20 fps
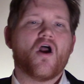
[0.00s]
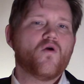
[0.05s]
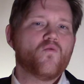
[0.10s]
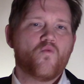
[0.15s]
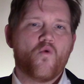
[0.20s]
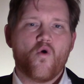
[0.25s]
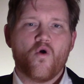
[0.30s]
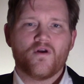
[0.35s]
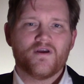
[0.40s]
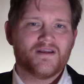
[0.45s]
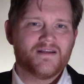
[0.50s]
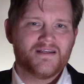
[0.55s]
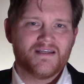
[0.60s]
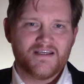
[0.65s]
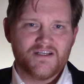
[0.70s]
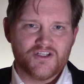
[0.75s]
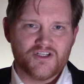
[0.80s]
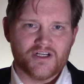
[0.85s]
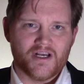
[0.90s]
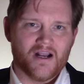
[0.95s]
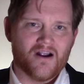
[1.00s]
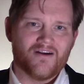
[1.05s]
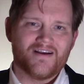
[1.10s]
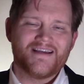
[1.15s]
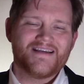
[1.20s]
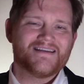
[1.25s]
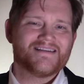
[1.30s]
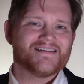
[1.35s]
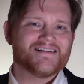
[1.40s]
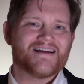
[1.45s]
Our war in Niger
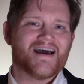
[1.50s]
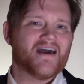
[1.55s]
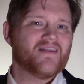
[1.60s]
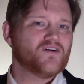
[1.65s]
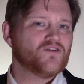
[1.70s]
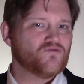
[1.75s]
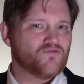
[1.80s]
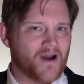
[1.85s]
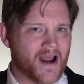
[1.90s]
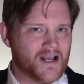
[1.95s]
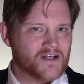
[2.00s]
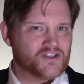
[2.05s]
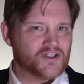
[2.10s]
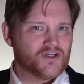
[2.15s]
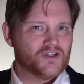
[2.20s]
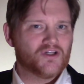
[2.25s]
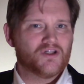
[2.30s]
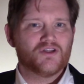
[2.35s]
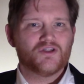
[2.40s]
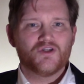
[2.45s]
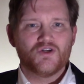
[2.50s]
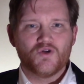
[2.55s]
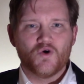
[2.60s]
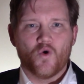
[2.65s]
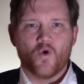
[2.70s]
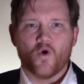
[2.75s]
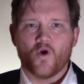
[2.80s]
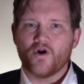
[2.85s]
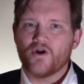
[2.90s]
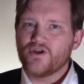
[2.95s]
is neither rational
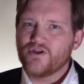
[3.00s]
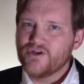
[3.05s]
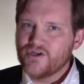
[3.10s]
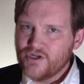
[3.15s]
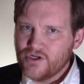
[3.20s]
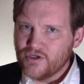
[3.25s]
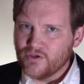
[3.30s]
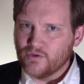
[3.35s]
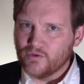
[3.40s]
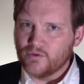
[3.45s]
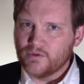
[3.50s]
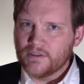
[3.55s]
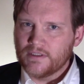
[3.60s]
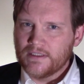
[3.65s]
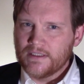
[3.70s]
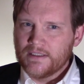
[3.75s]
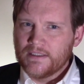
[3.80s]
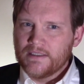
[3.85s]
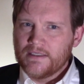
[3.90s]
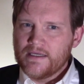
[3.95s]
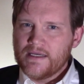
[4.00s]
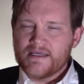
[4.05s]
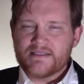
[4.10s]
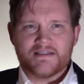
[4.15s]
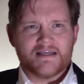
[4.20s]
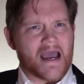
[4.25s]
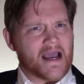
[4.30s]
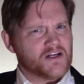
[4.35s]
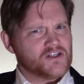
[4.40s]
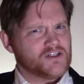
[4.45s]
nor new.
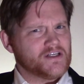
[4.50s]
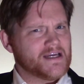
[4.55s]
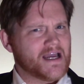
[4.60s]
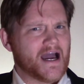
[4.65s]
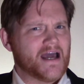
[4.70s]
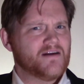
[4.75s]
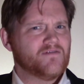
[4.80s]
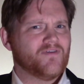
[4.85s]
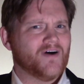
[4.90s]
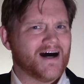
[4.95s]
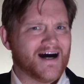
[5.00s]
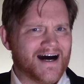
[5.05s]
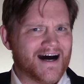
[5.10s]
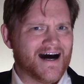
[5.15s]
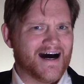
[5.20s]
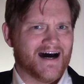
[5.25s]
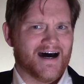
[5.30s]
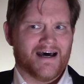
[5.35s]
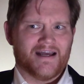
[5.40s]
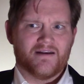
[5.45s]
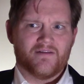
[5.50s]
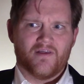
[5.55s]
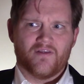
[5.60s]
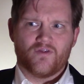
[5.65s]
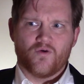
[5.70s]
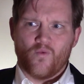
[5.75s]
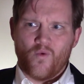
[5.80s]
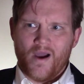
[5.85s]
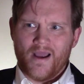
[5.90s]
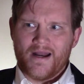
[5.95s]
It's actually kind of odd that
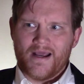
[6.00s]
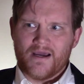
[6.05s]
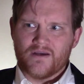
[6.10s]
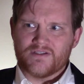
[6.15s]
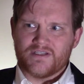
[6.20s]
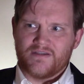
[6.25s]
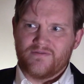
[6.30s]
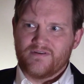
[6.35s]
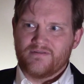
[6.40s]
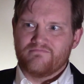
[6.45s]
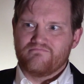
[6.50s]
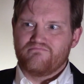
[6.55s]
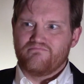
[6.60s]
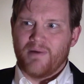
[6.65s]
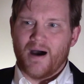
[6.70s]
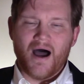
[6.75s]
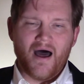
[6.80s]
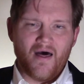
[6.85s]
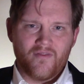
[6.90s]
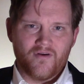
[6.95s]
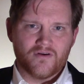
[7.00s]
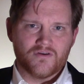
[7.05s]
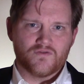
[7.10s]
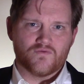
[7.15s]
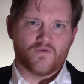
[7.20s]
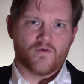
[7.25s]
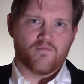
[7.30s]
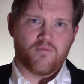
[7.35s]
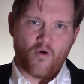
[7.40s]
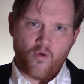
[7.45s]
the White House even bothers
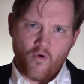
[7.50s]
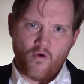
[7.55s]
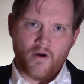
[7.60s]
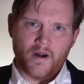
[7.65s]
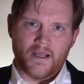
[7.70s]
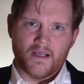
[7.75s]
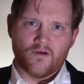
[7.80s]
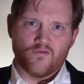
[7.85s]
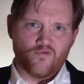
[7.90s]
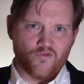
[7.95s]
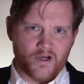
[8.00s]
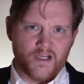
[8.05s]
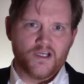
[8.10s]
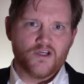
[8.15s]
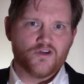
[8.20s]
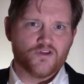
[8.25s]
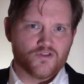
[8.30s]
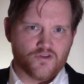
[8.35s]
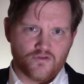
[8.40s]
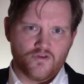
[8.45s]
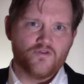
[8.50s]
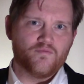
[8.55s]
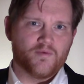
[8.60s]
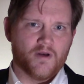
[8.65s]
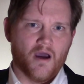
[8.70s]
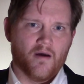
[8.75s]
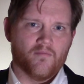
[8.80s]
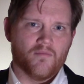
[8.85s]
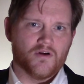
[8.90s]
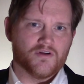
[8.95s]
reporting real troop
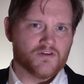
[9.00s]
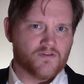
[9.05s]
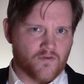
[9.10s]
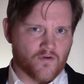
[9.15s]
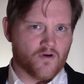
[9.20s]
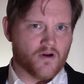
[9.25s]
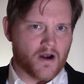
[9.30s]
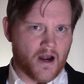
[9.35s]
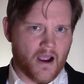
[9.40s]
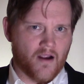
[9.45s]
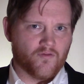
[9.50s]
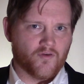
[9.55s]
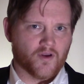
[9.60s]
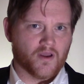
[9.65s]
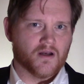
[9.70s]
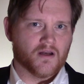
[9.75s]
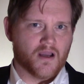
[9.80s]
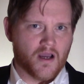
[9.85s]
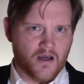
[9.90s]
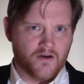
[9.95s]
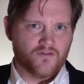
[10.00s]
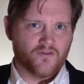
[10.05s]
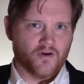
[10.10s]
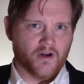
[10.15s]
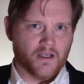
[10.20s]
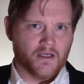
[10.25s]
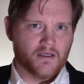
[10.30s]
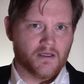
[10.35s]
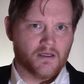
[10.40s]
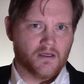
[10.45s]
numbers for an African country.